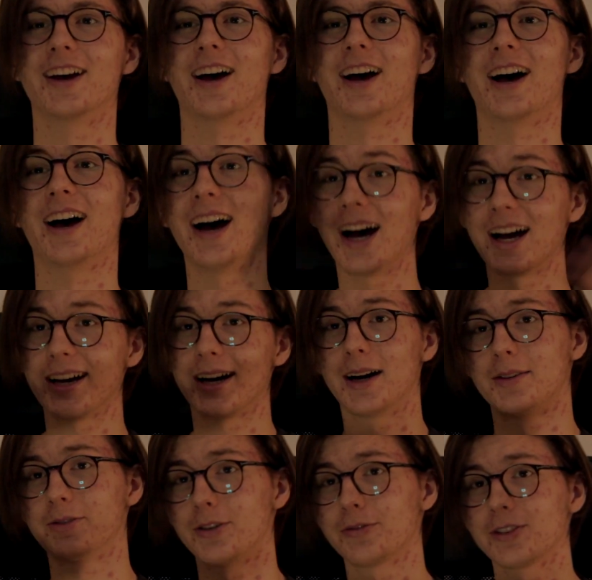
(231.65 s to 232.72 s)
at
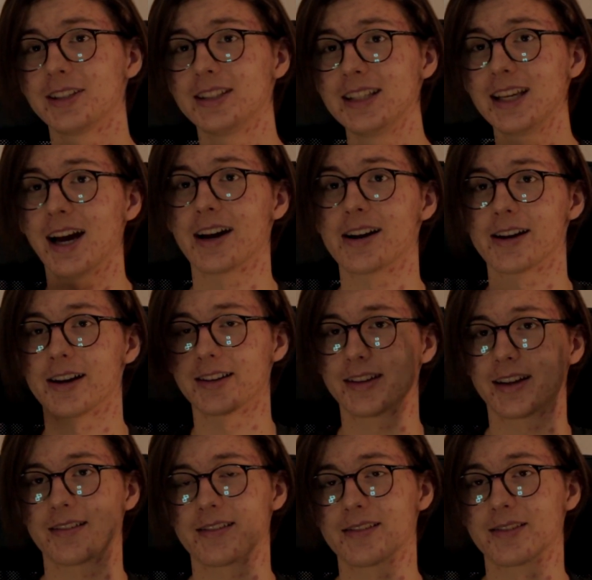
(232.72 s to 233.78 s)
roughly knee high, and
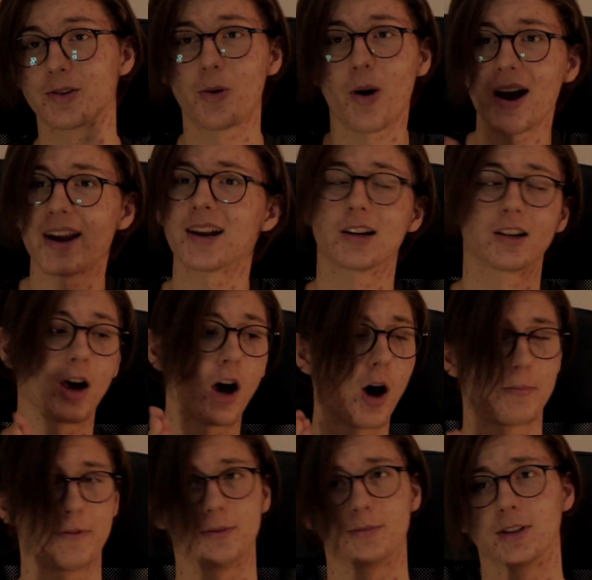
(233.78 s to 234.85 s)
that's quite an
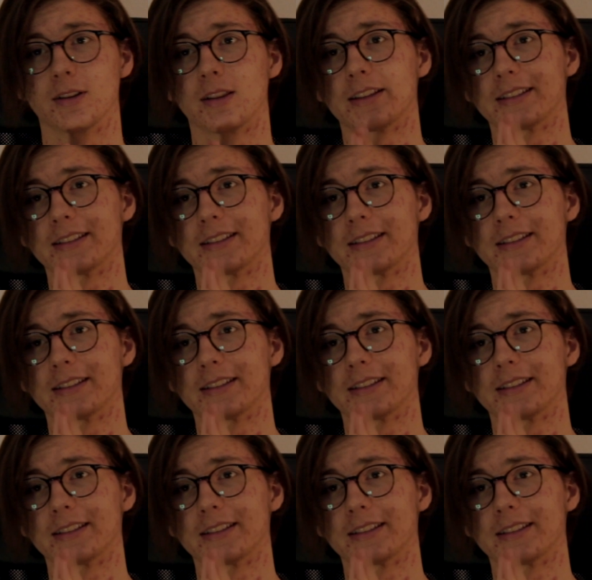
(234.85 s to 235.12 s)
optimal